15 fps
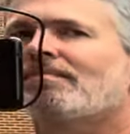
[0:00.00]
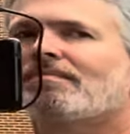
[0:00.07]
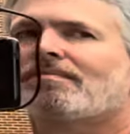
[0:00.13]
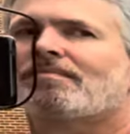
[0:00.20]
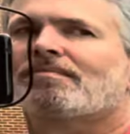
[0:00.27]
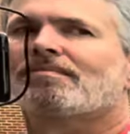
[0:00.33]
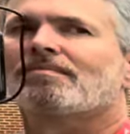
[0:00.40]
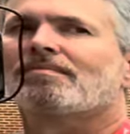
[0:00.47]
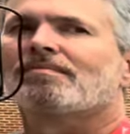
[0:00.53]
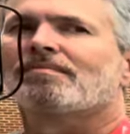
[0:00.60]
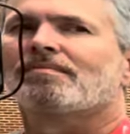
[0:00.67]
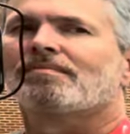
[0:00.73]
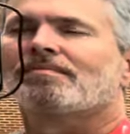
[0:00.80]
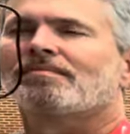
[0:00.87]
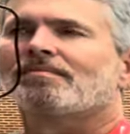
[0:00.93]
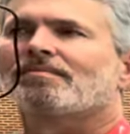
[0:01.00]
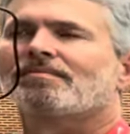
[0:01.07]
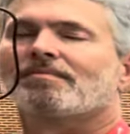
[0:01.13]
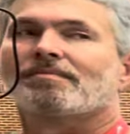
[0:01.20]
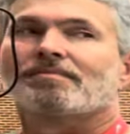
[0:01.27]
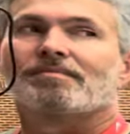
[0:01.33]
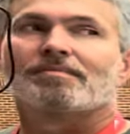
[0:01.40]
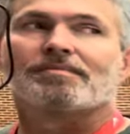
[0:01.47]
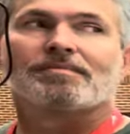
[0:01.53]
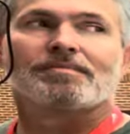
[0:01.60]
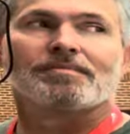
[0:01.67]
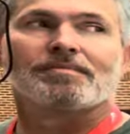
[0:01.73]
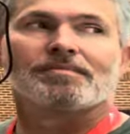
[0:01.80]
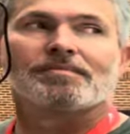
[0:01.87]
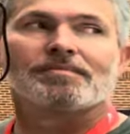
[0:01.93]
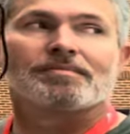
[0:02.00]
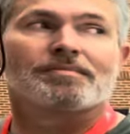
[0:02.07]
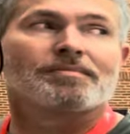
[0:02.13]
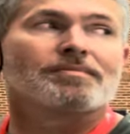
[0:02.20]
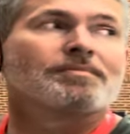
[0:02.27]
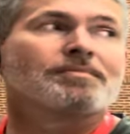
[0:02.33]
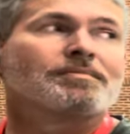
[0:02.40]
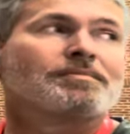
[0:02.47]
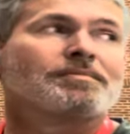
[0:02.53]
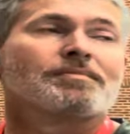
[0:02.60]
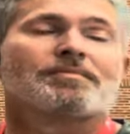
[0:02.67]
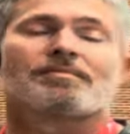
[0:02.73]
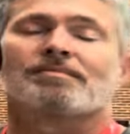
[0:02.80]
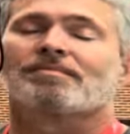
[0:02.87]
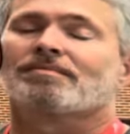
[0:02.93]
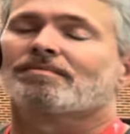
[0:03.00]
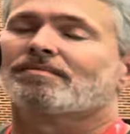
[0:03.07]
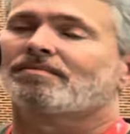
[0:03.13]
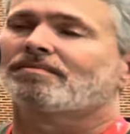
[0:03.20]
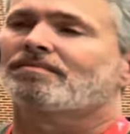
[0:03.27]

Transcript: (not speaking)